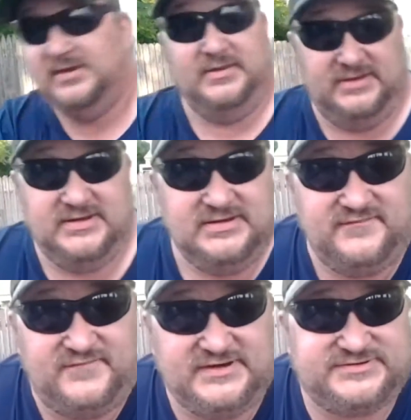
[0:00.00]
Yeah,
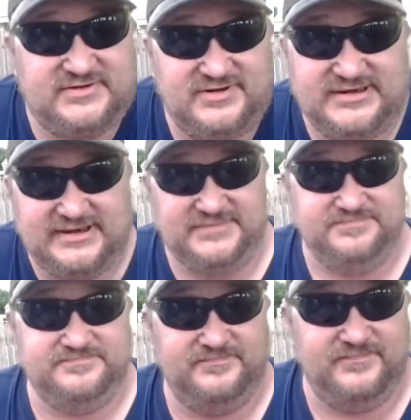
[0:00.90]
fixed it we did.
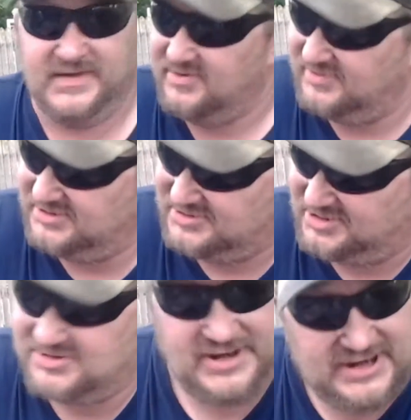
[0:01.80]
We no
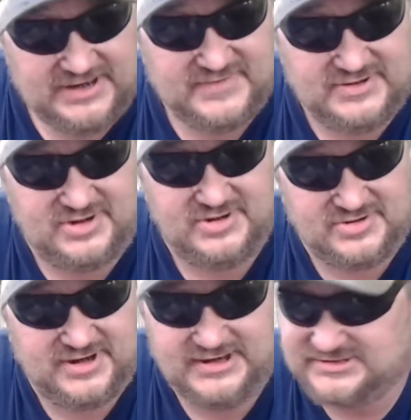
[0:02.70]
longer have a long
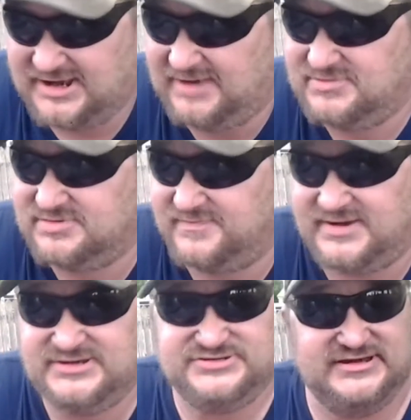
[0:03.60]
crank time. We
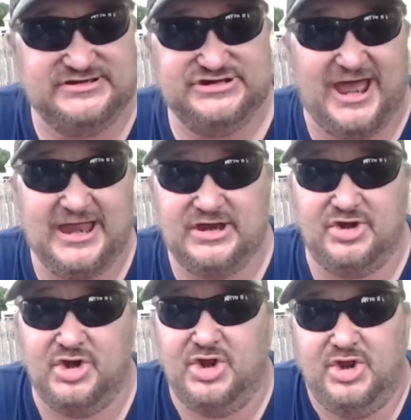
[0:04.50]
replaced the entire
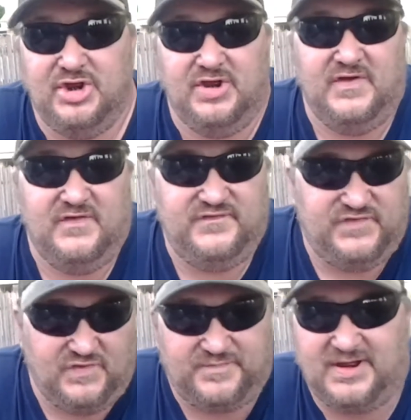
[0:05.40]

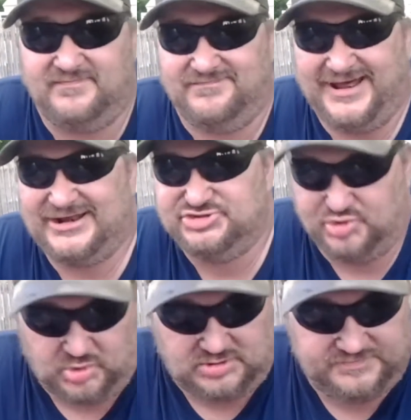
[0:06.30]
fuel pump module.